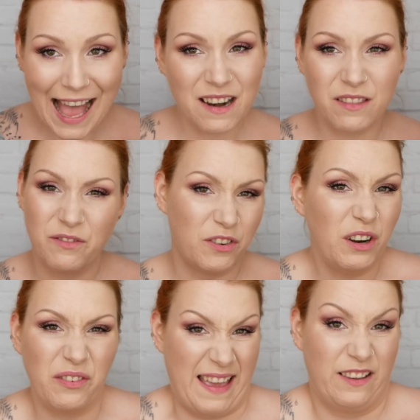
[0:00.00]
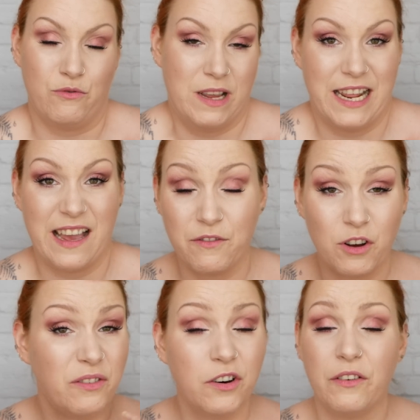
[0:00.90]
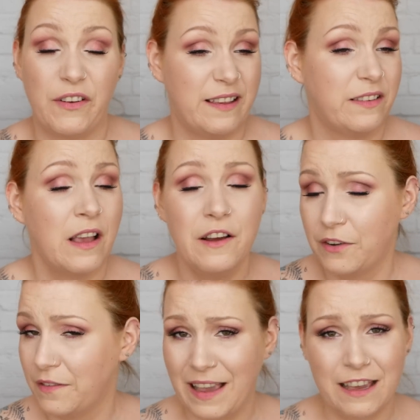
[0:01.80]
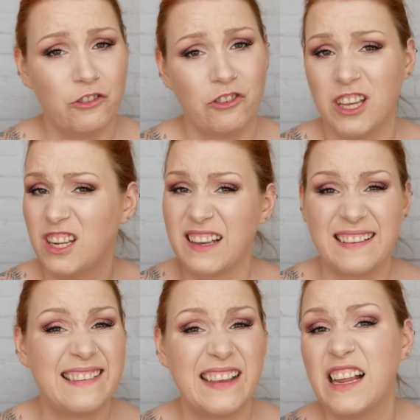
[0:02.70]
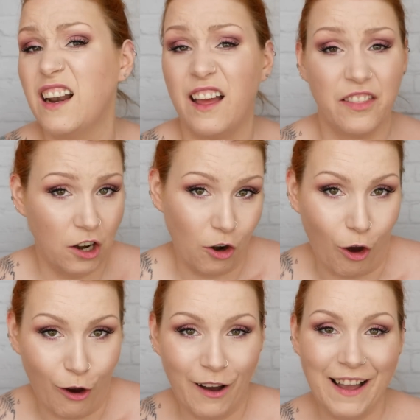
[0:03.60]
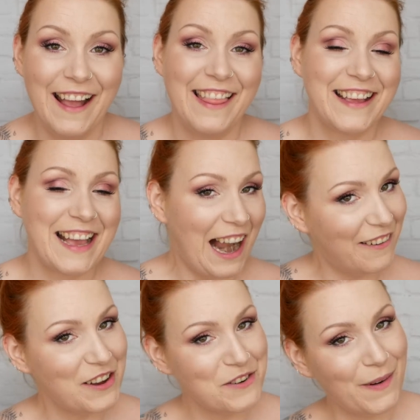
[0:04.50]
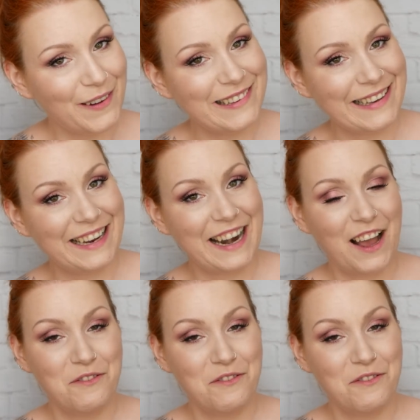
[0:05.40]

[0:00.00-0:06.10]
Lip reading: and the full face really, I've got full face, foundation, concealer, the lot, then carry on watching.